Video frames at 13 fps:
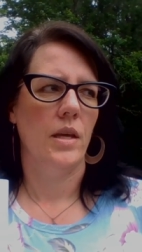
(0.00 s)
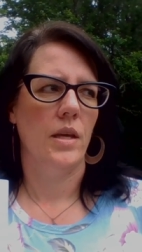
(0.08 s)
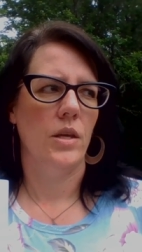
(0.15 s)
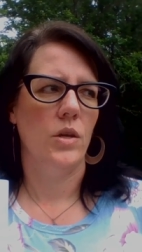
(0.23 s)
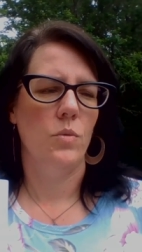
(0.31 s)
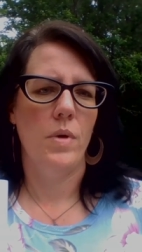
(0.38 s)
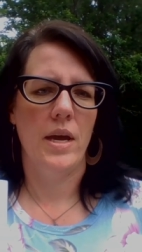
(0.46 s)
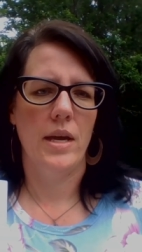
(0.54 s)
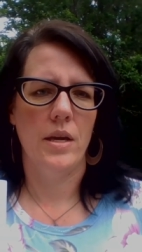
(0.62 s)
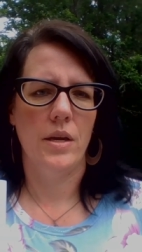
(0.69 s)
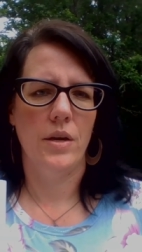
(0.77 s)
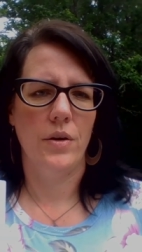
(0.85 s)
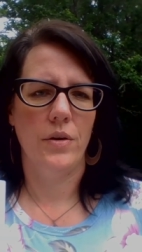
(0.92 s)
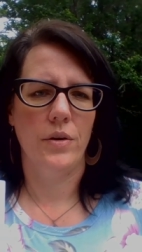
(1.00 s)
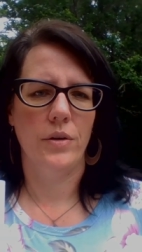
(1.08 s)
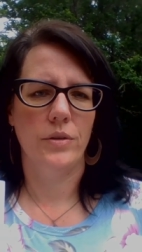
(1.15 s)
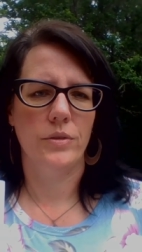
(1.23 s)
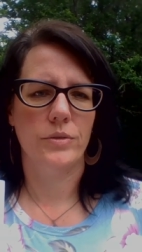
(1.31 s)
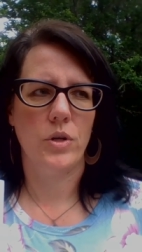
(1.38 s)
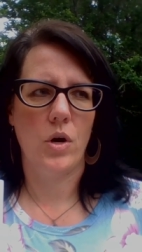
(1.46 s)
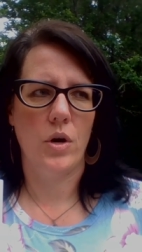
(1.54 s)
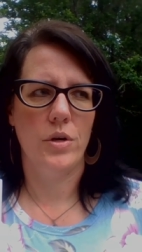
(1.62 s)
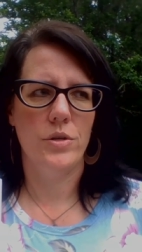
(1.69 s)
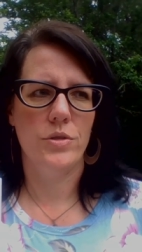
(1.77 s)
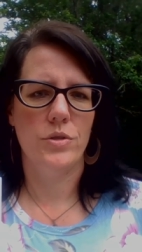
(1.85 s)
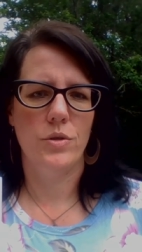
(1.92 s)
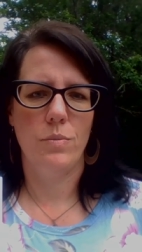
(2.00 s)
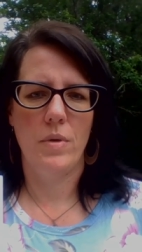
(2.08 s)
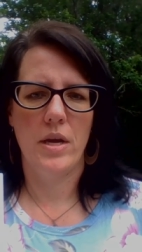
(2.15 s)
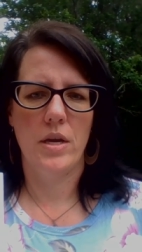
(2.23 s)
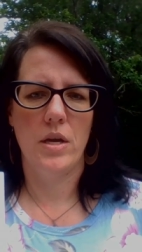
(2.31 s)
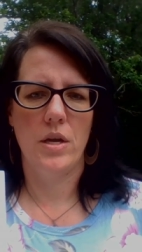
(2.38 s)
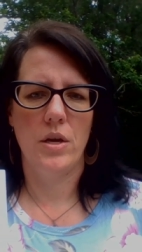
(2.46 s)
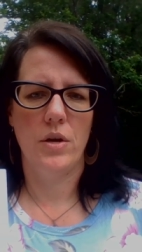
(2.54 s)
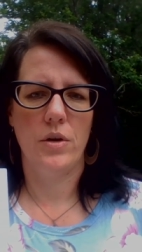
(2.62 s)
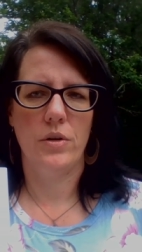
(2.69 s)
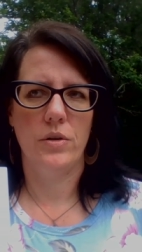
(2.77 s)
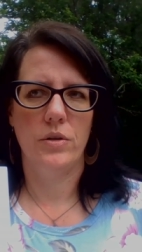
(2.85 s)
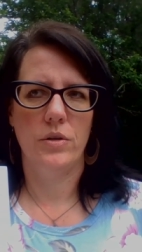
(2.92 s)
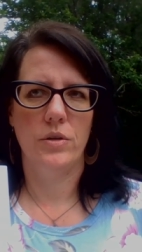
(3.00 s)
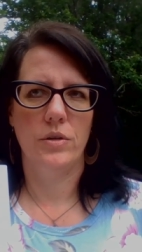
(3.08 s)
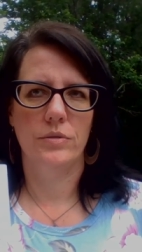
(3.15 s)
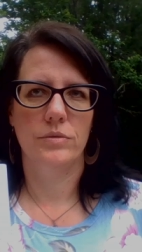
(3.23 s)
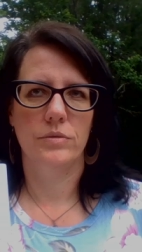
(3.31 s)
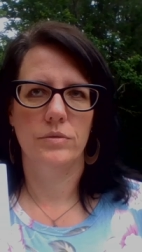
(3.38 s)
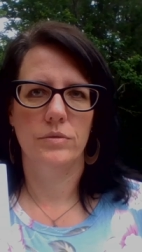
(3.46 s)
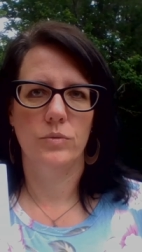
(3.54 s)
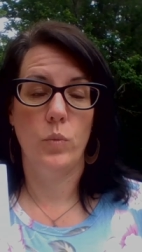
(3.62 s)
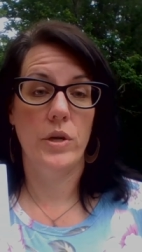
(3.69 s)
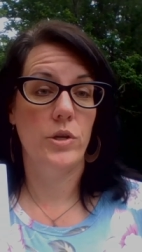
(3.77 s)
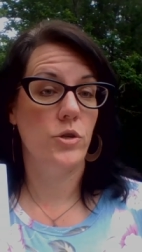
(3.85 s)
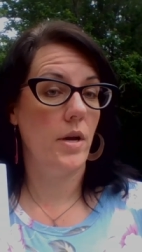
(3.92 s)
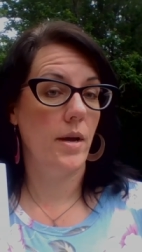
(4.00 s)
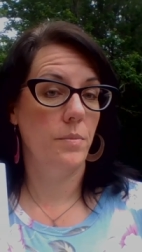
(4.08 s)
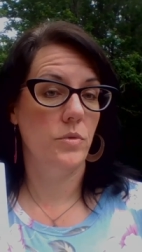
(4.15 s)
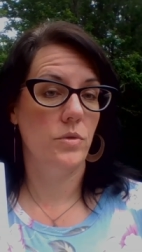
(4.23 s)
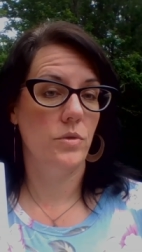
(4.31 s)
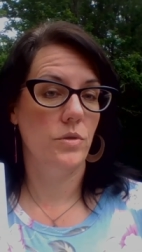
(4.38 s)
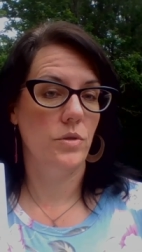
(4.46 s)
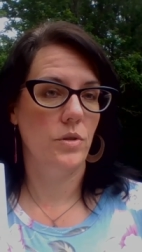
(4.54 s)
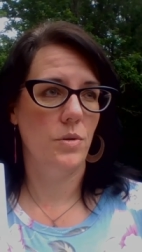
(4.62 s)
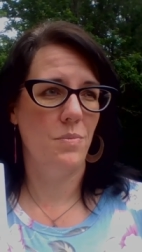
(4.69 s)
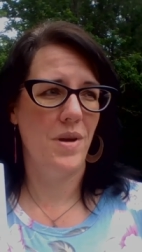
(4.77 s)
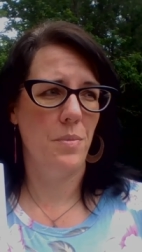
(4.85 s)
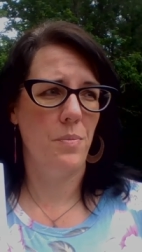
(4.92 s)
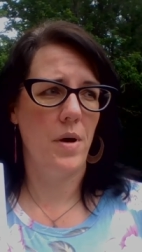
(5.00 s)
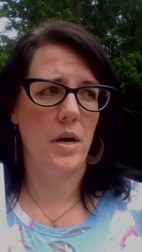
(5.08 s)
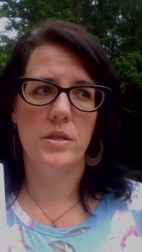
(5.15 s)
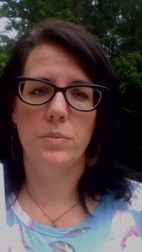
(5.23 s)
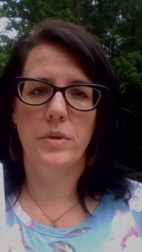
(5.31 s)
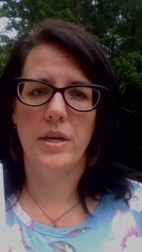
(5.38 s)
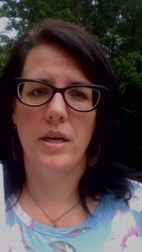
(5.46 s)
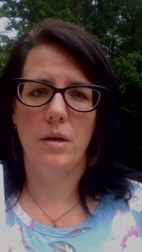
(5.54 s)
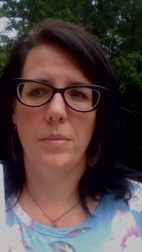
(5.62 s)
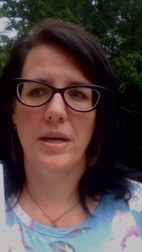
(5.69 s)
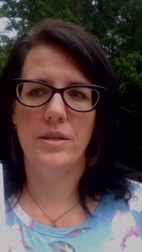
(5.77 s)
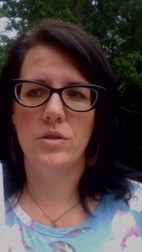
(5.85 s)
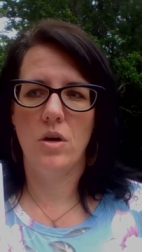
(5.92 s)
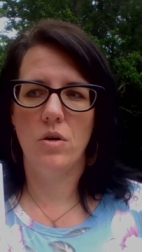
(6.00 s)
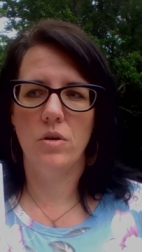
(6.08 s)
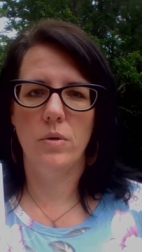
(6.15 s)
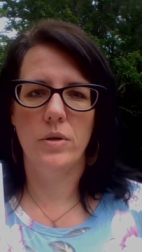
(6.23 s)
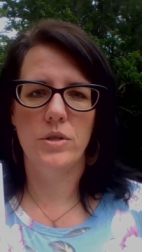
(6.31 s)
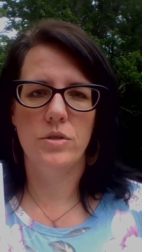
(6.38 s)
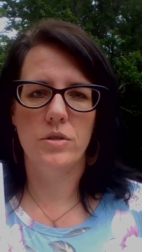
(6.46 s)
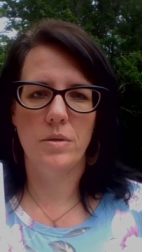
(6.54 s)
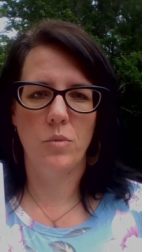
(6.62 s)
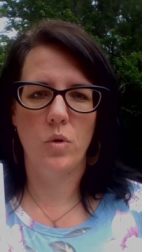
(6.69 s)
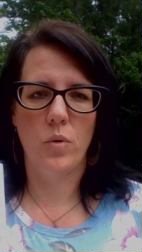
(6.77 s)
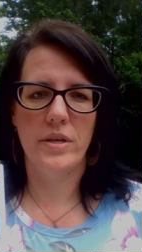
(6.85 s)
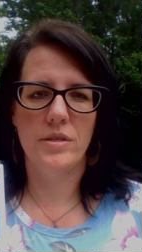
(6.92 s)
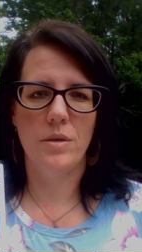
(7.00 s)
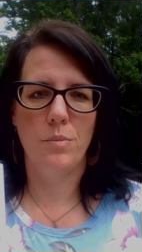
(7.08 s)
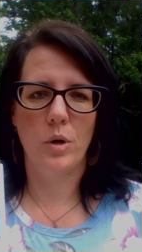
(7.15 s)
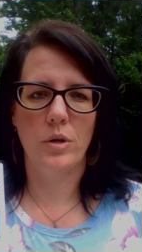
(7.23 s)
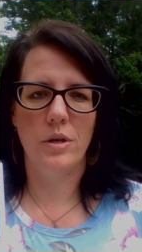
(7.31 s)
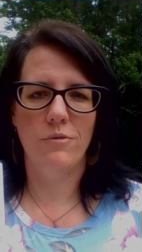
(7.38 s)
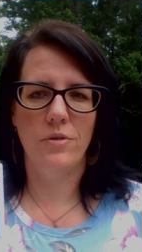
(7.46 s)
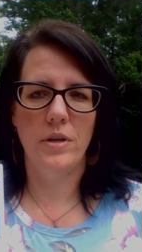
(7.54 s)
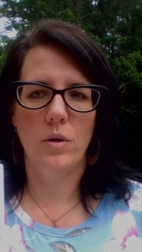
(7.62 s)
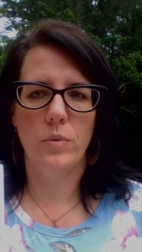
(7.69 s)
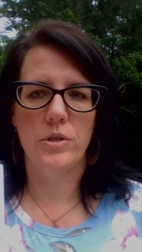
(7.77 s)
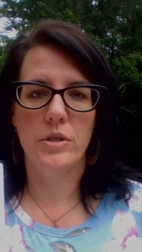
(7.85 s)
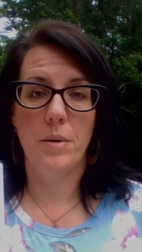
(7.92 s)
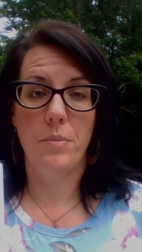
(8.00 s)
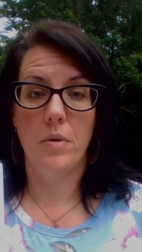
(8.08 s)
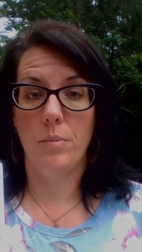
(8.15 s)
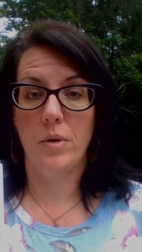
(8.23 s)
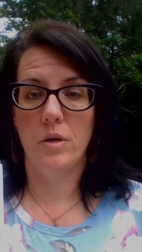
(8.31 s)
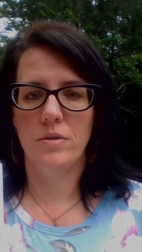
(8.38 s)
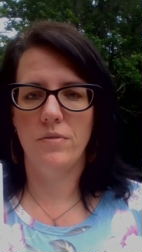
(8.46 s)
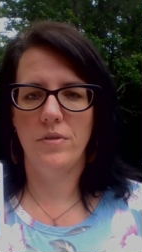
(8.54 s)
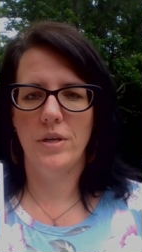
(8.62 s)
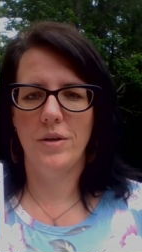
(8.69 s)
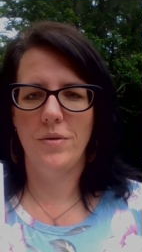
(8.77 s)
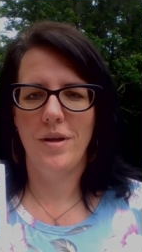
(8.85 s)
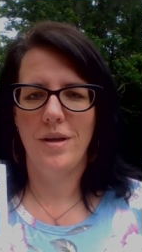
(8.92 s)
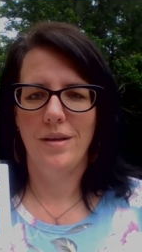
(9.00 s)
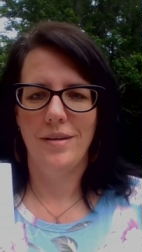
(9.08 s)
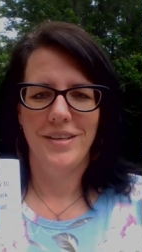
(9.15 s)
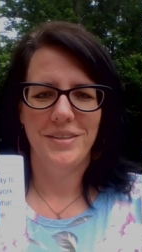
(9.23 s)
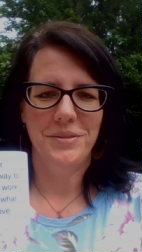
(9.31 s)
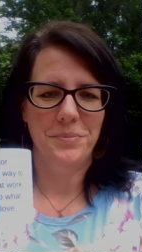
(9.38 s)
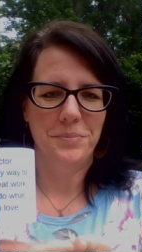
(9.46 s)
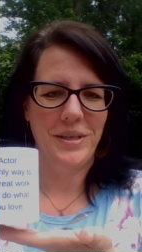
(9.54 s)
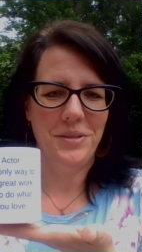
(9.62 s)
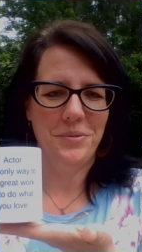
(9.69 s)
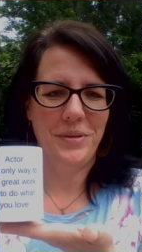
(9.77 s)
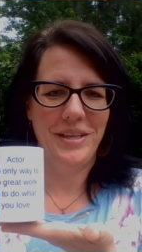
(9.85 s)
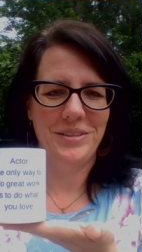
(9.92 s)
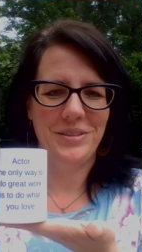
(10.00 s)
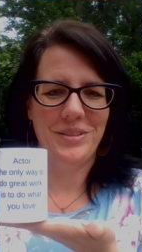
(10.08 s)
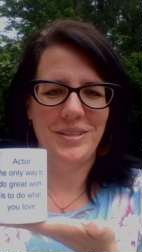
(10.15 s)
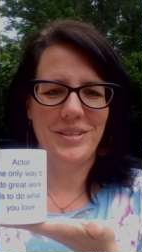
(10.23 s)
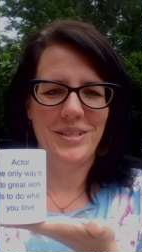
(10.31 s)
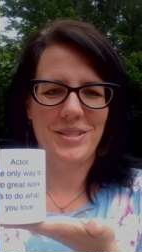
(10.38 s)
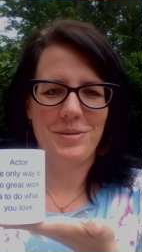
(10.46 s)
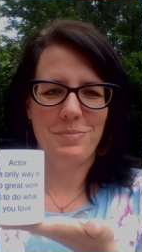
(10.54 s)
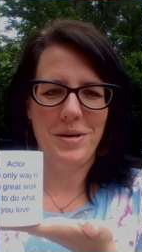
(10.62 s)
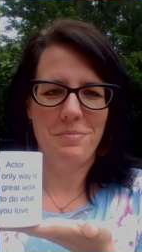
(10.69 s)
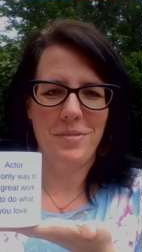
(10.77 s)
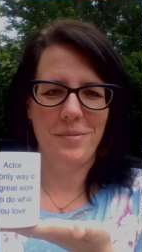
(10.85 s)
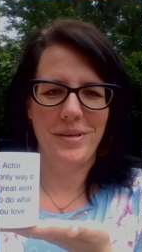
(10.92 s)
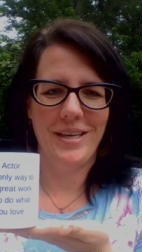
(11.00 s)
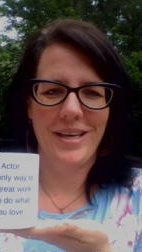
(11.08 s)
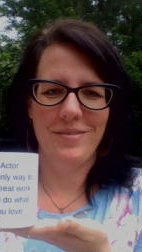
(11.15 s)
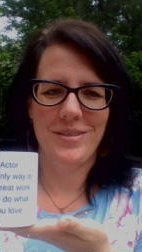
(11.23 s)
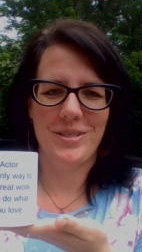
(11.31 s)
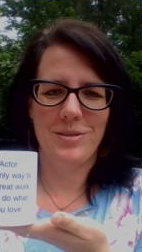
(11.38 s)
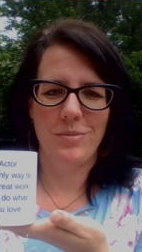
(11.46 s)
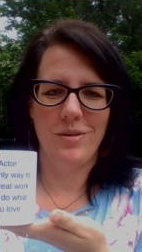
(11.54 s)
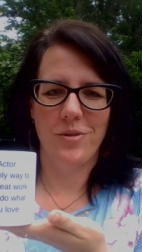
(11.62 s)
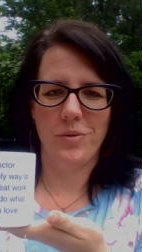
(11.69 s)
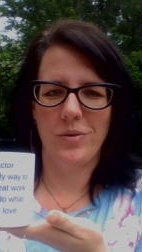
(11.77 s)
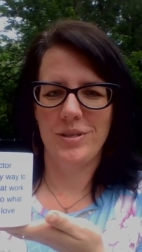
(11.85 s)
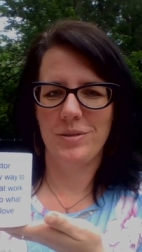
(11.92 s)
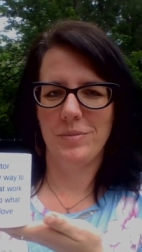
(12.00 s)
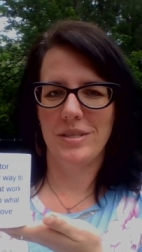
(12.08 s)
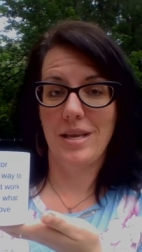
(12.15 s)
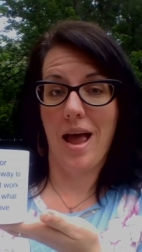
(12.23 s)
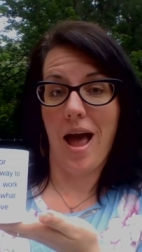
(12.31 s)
You may hear cars, you may hear wind chimes, you may possibly hear my dog go into some crazy barking fit, at which time I'll pause the video. By the way, look at this. My mommy gave this to me for Christmas.